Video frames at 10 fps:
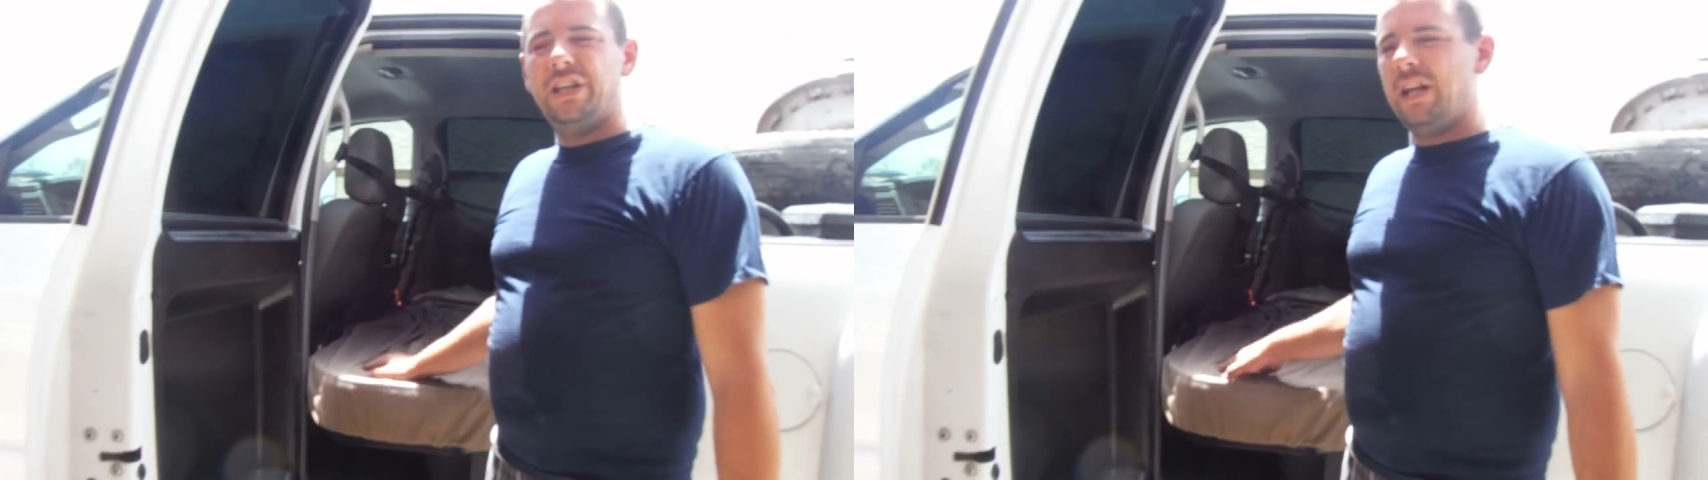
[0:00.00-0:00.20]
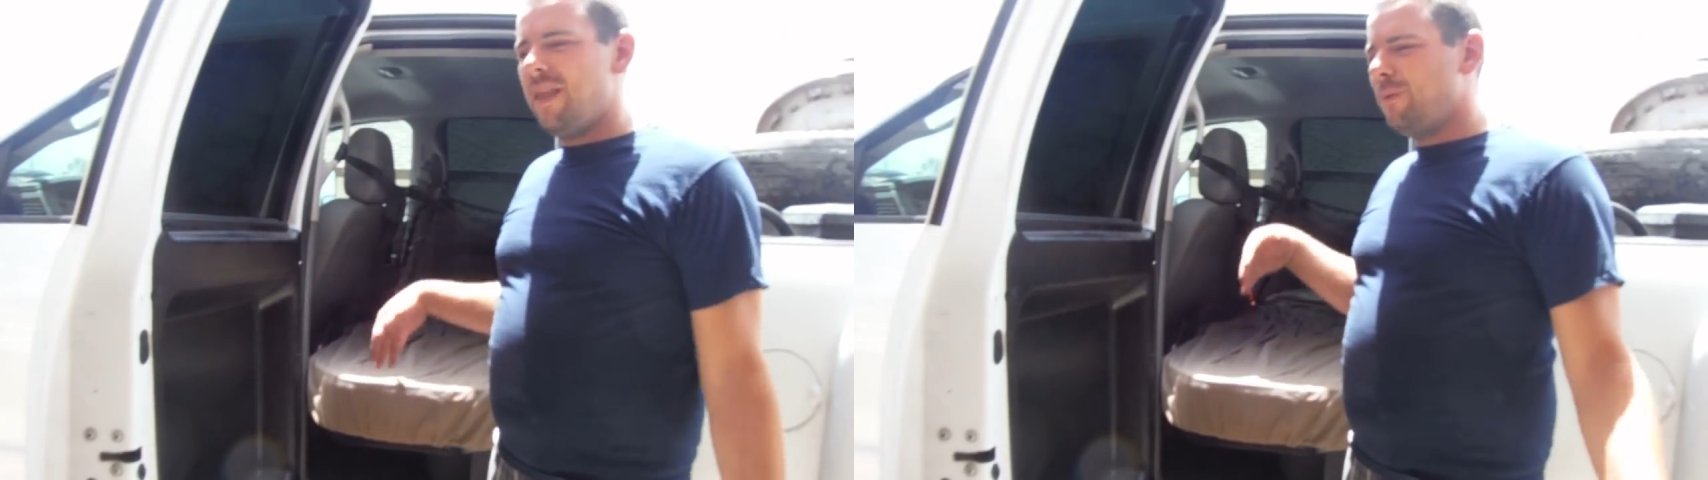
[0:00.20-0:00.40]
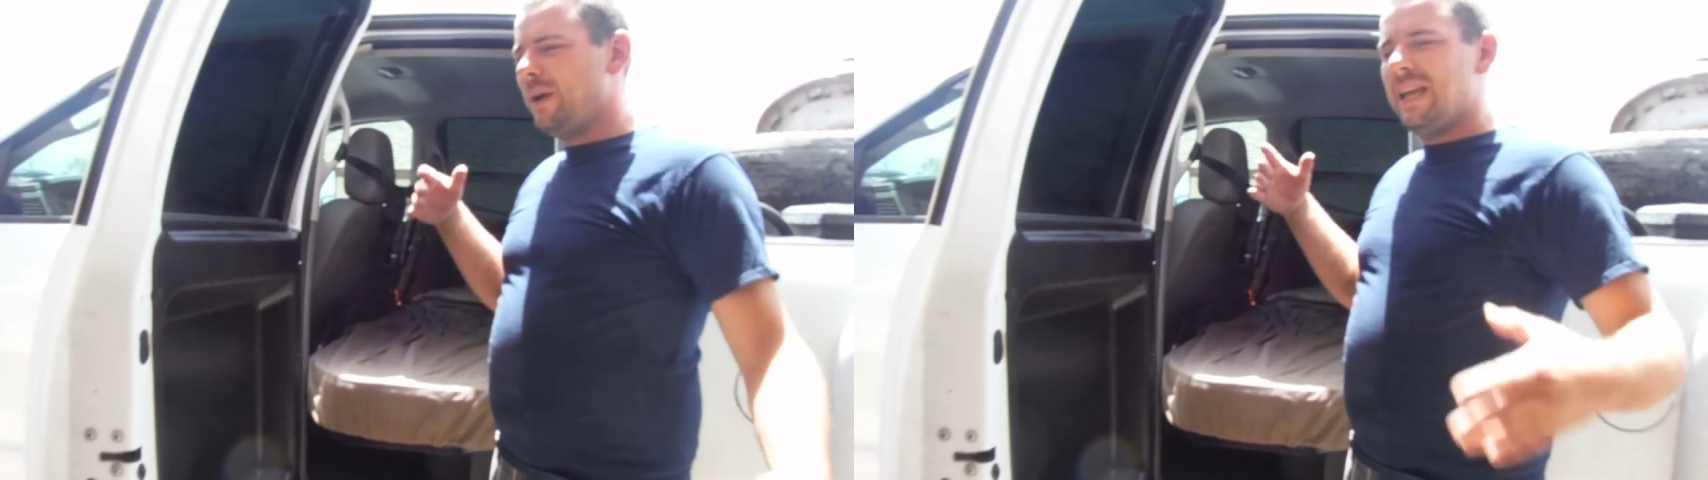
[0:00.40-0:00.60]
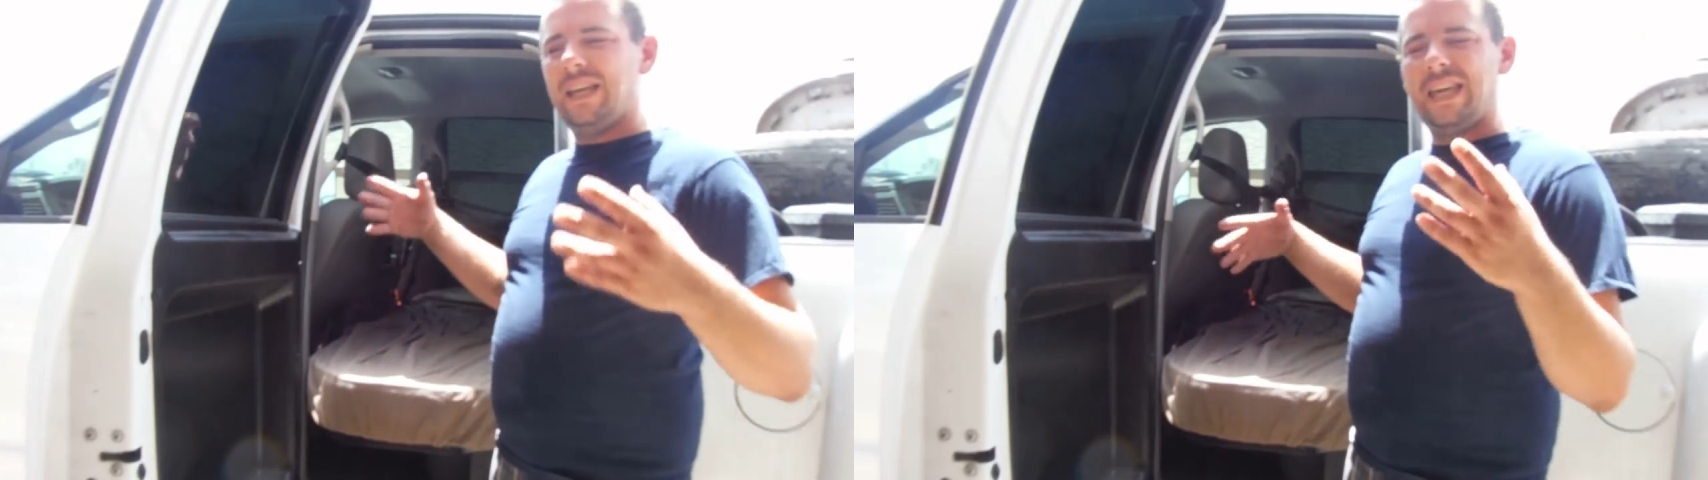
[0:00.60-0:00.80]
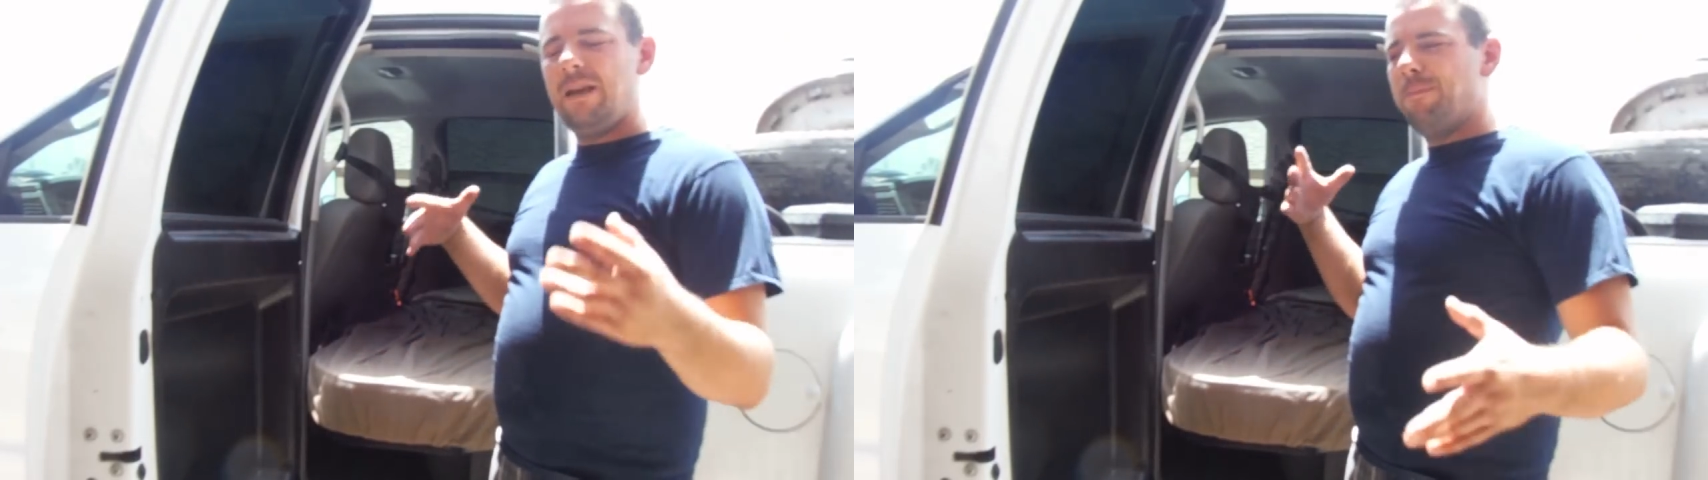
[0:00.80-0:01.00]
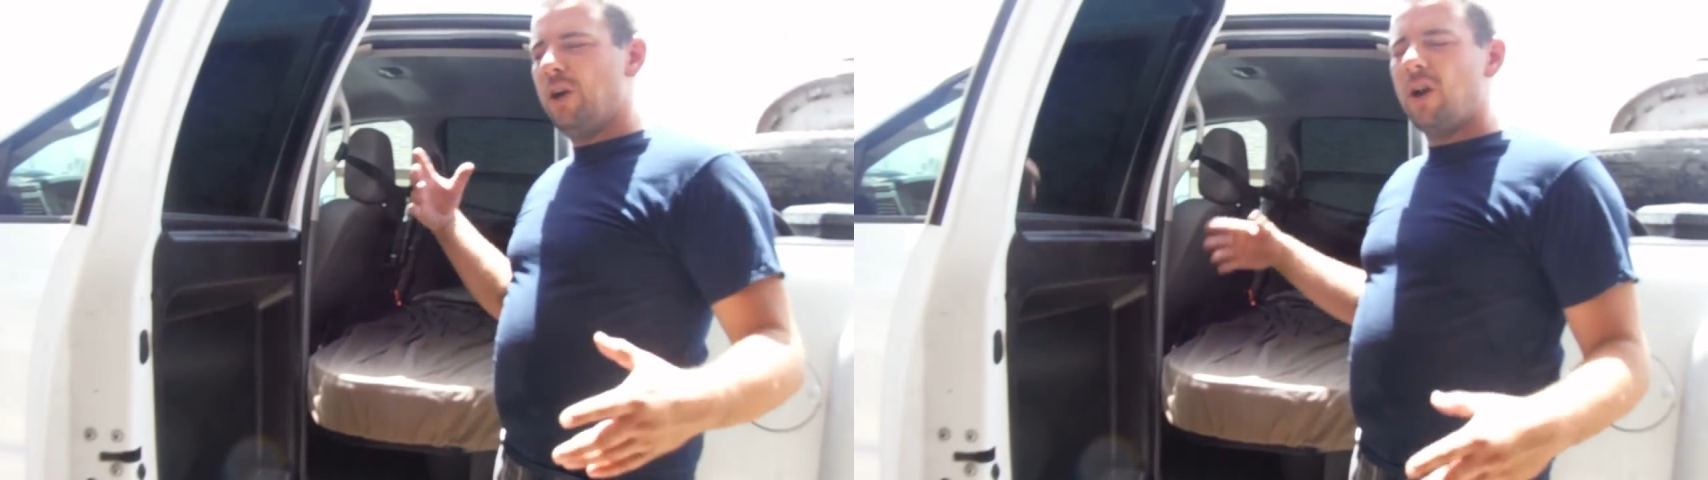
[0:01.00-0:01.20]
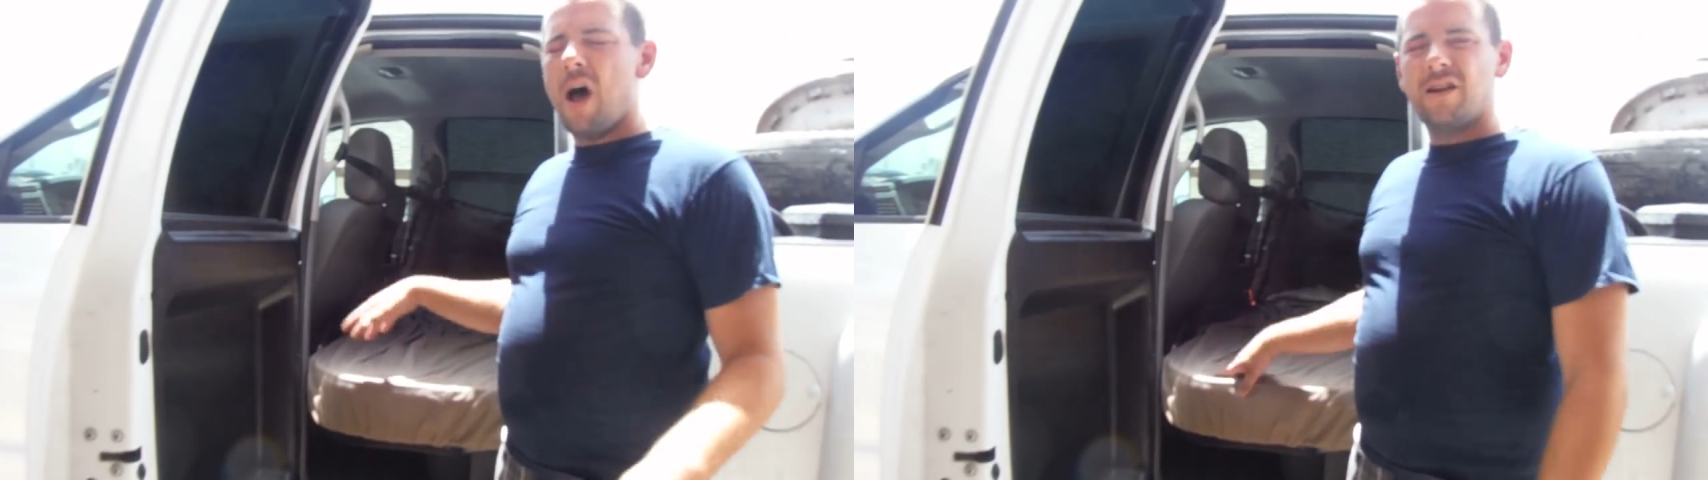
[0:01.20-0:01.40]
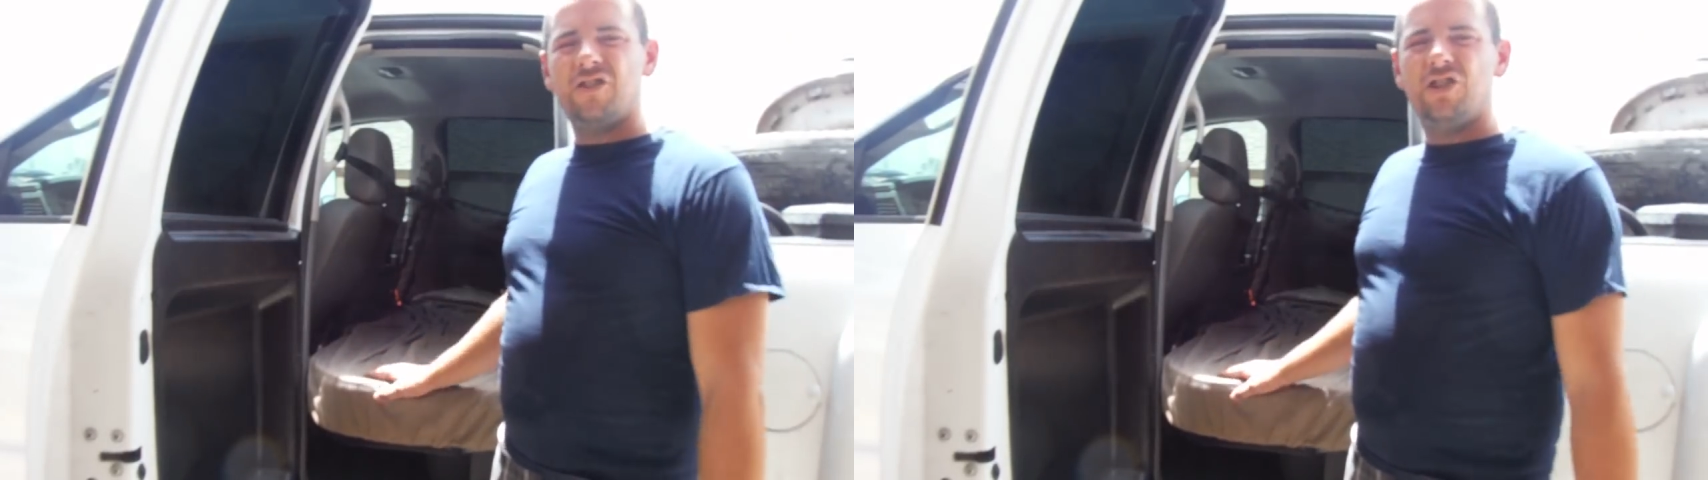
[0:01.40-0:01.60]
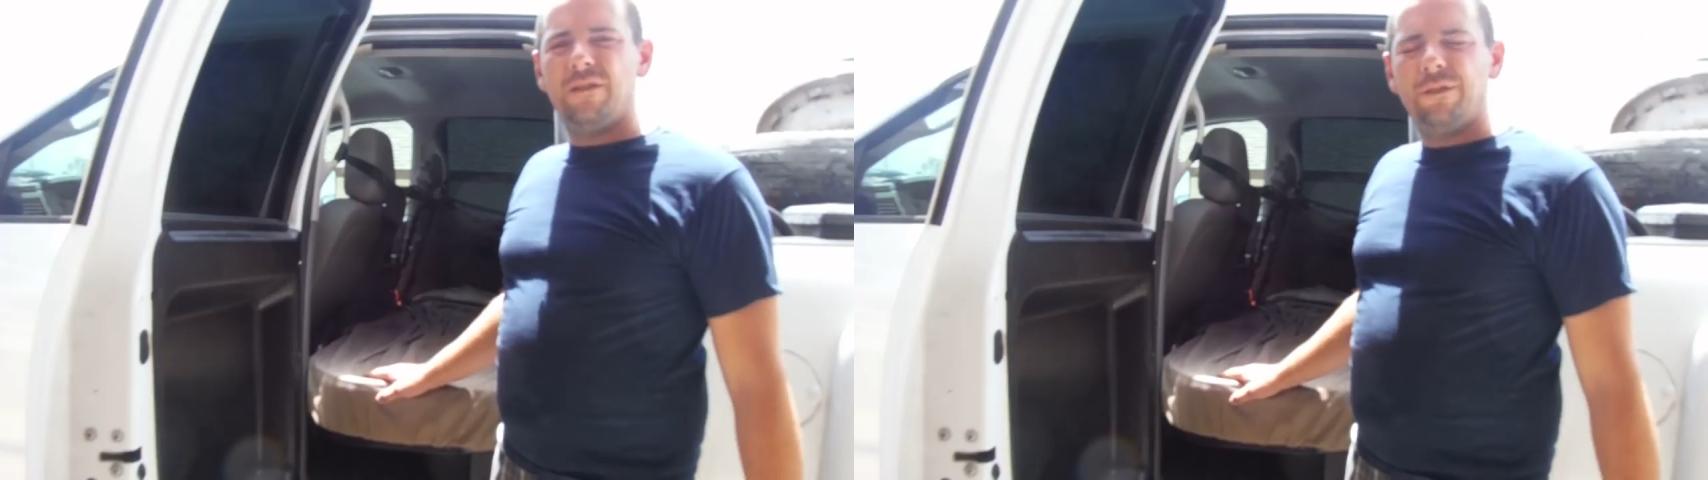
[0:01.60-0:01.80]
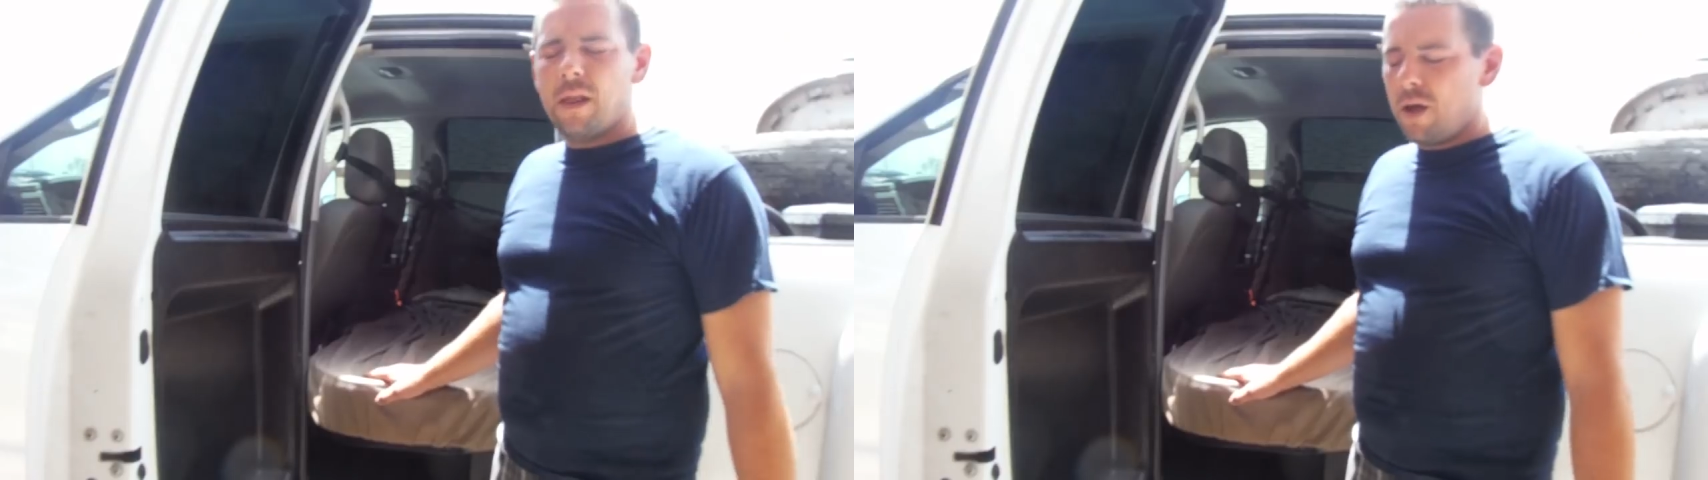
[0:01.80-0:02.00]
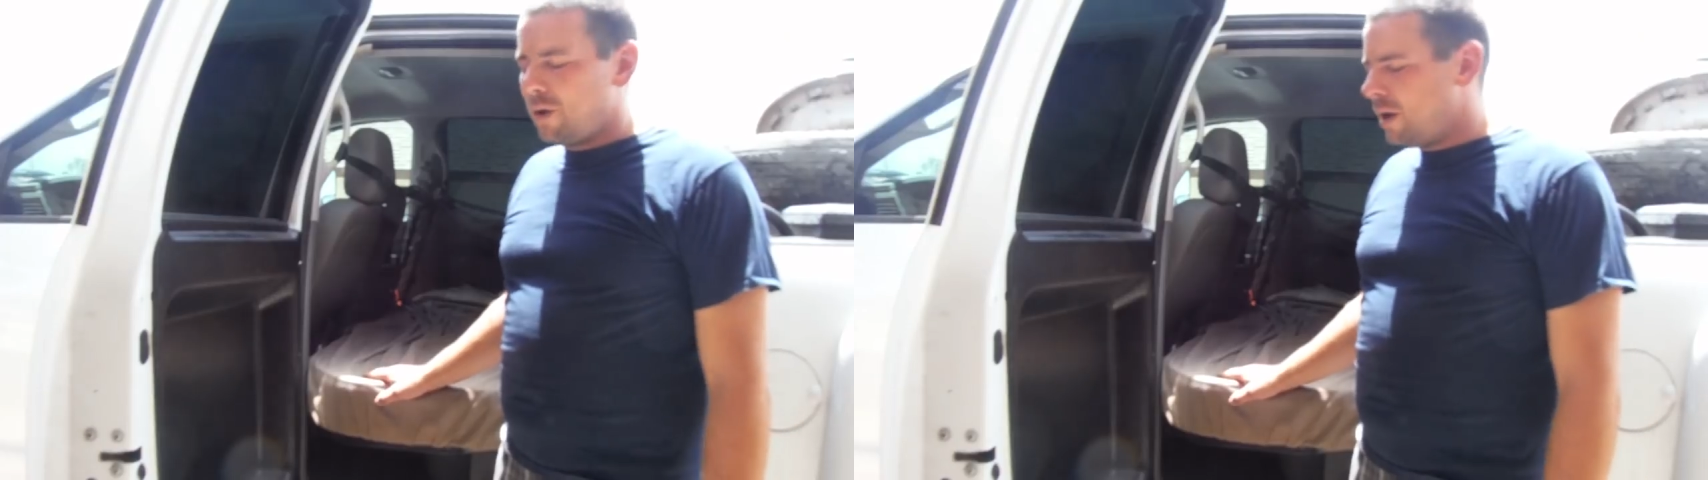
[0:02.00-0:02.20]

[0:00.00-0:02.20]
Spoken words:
you know, that way I can keep good oxygen flow